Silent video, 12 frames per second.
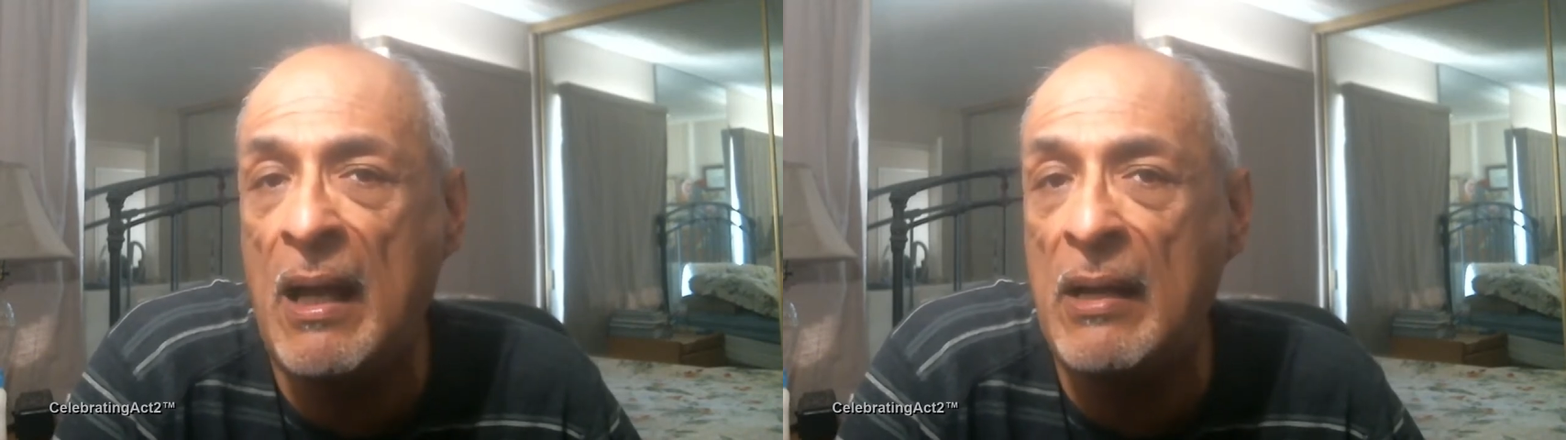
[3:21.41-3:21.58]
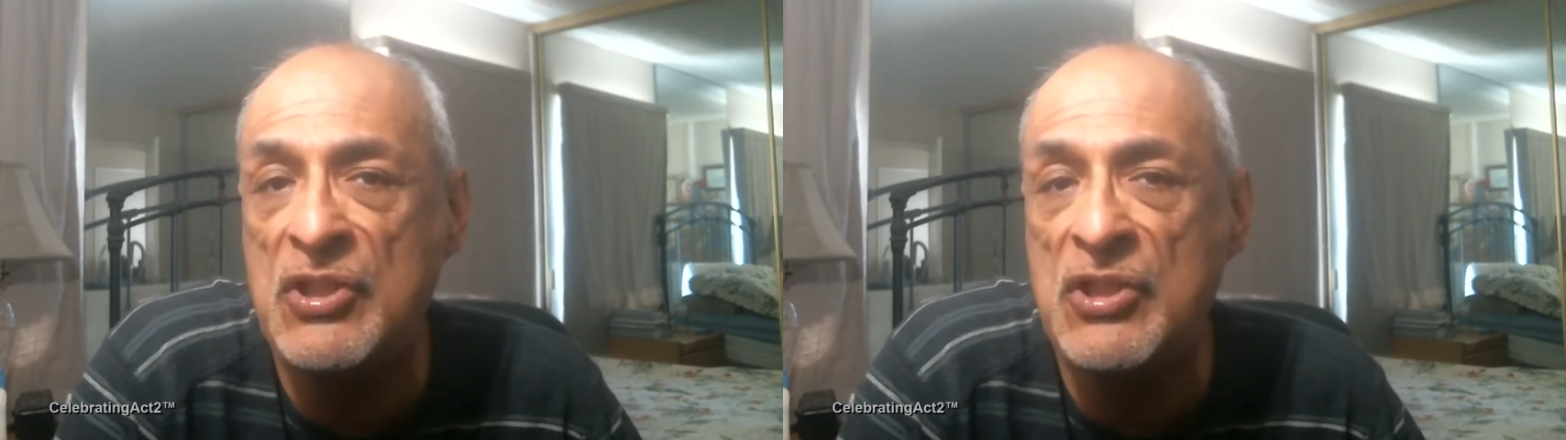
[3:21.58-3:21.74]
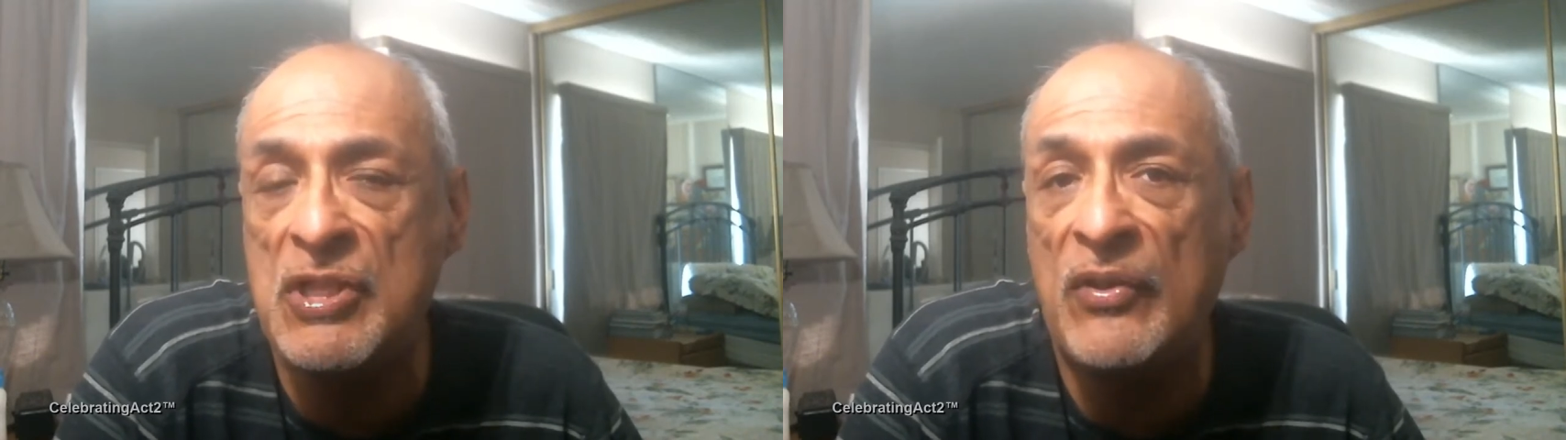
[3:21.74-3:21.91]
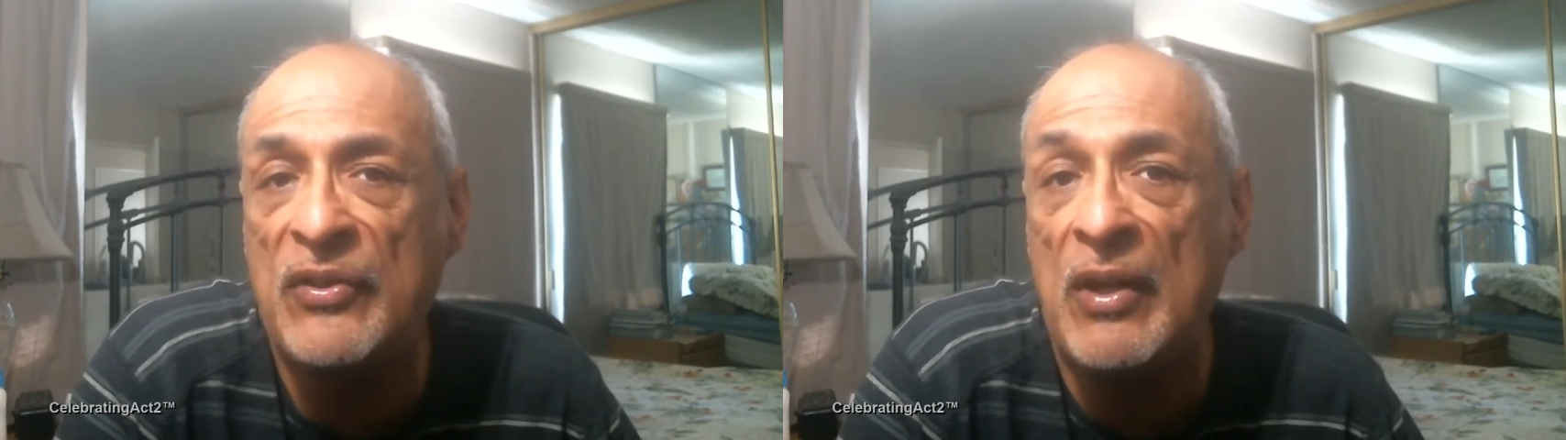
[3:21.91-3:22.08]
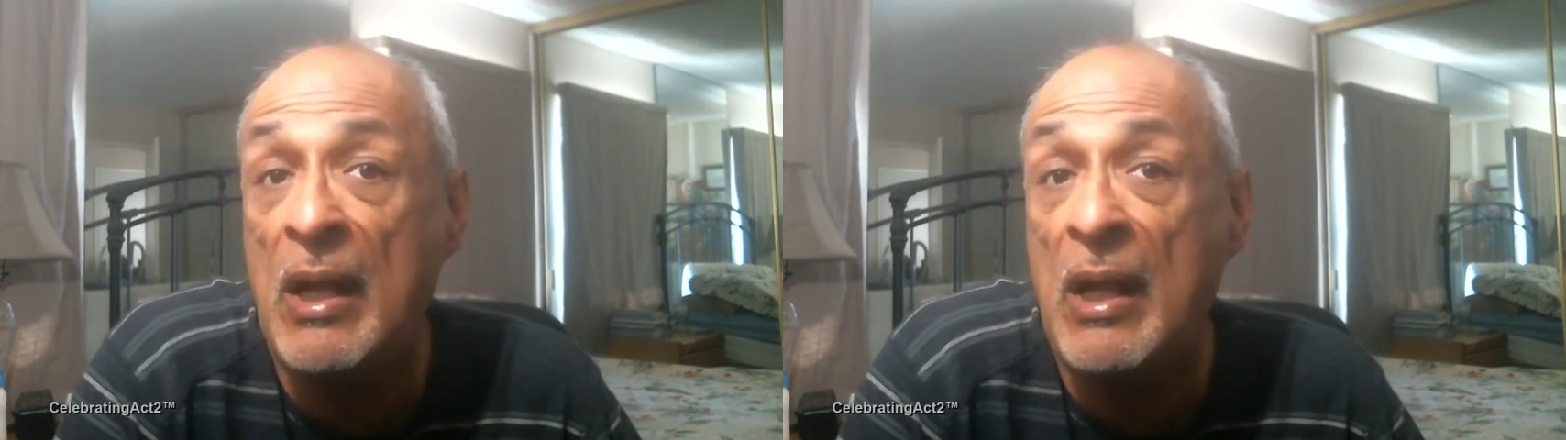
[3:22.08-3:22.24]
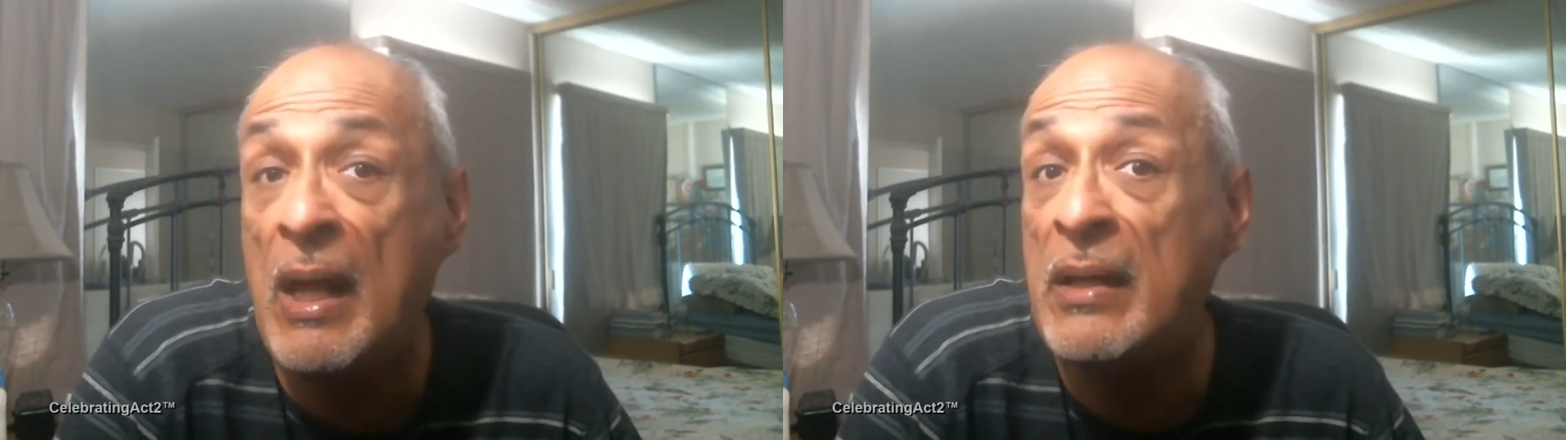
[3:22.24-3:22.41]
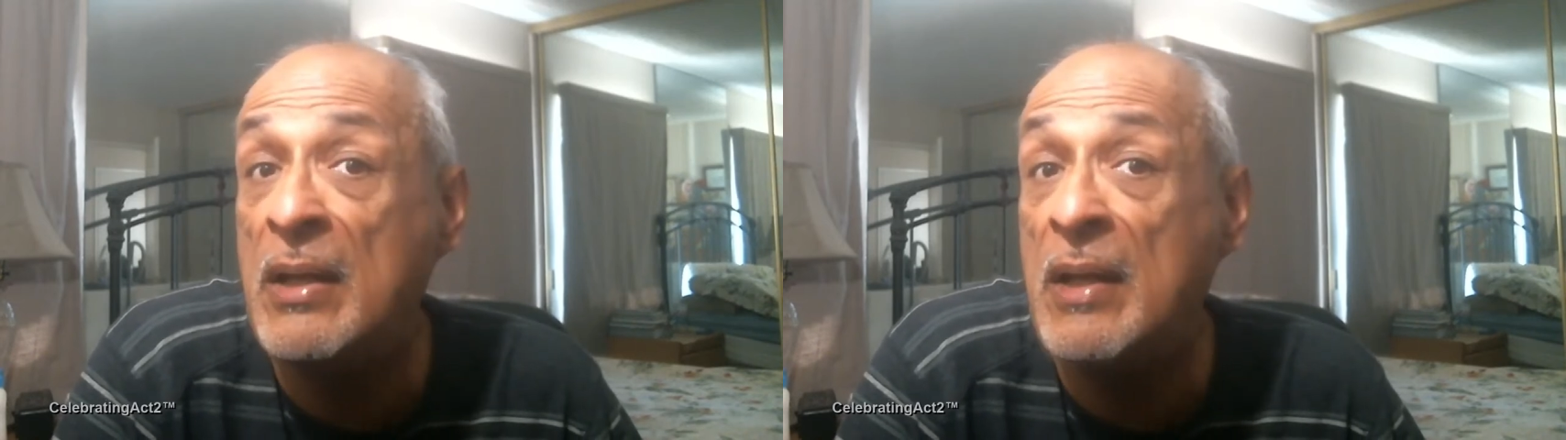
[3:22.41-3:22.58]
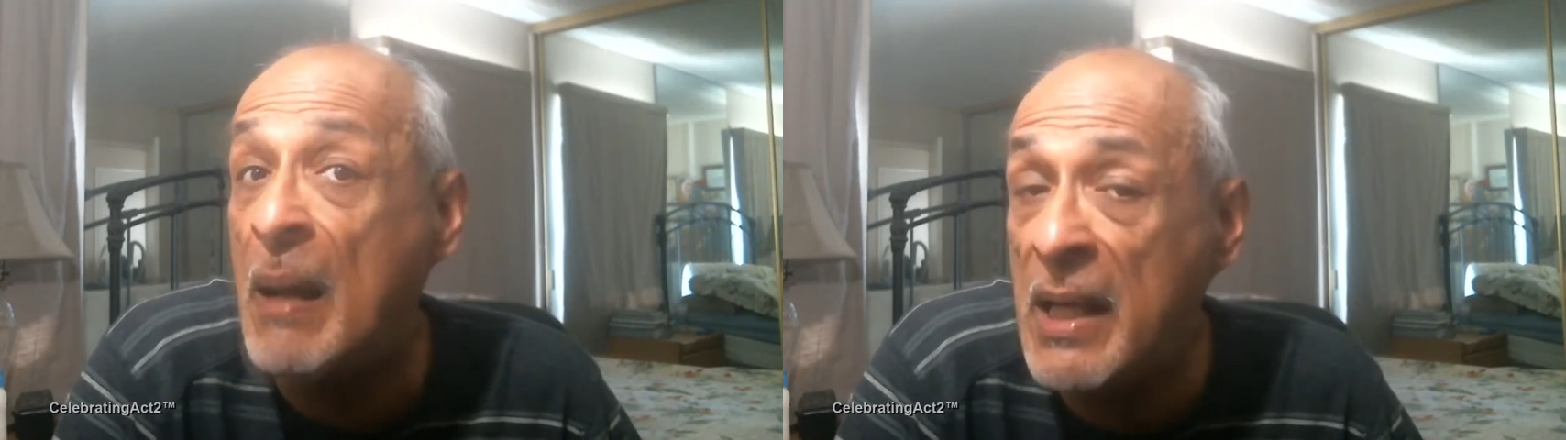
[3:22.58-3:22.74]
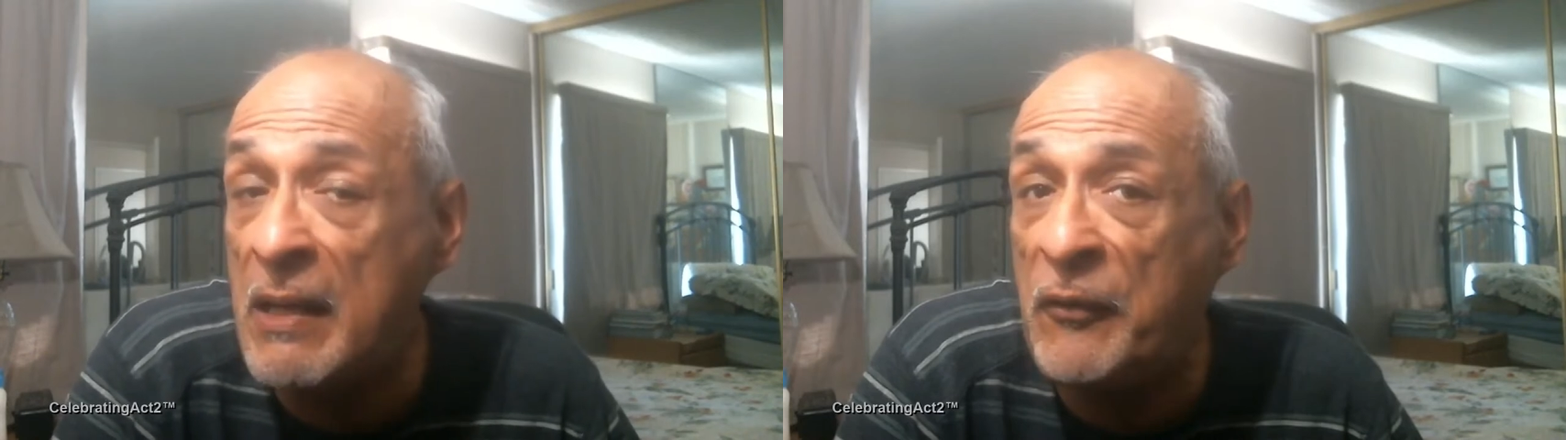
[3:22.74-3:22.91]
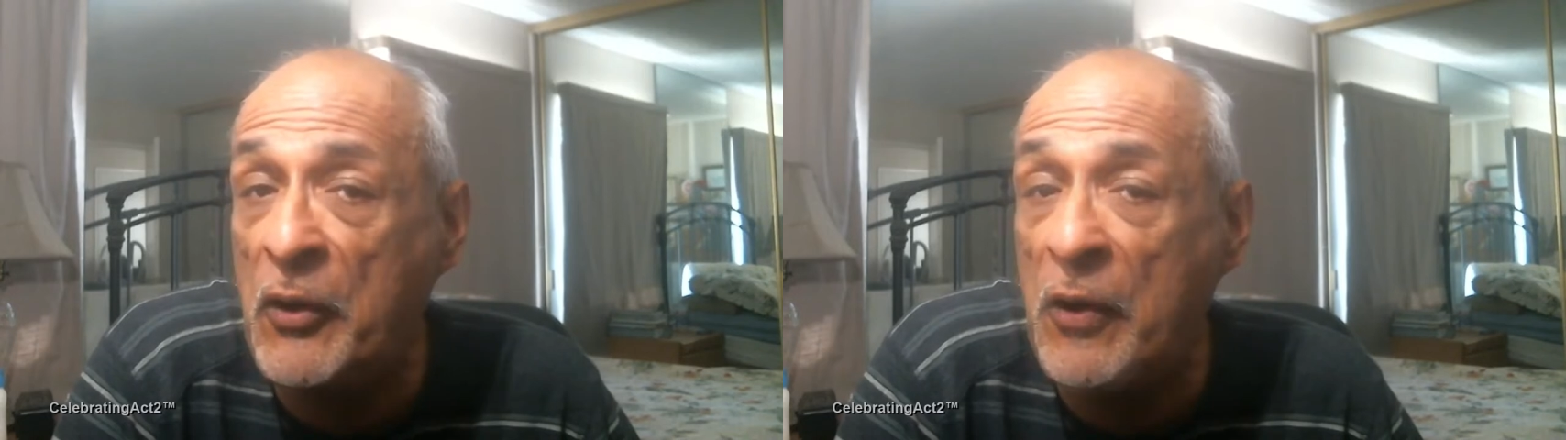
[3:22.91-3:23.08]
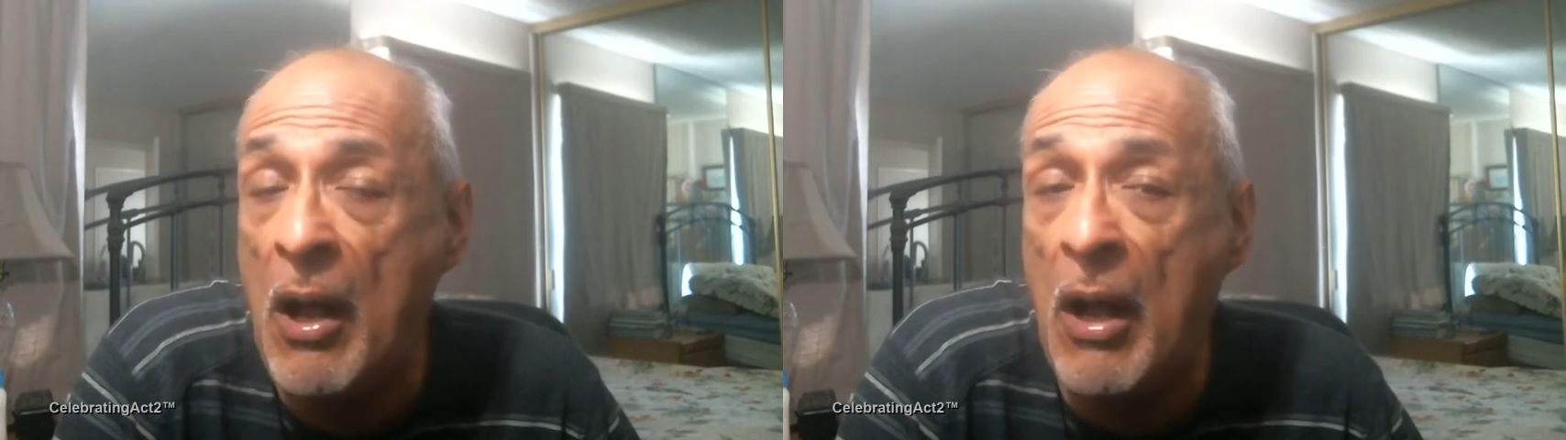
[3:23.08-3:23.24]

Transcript: She was nominated for an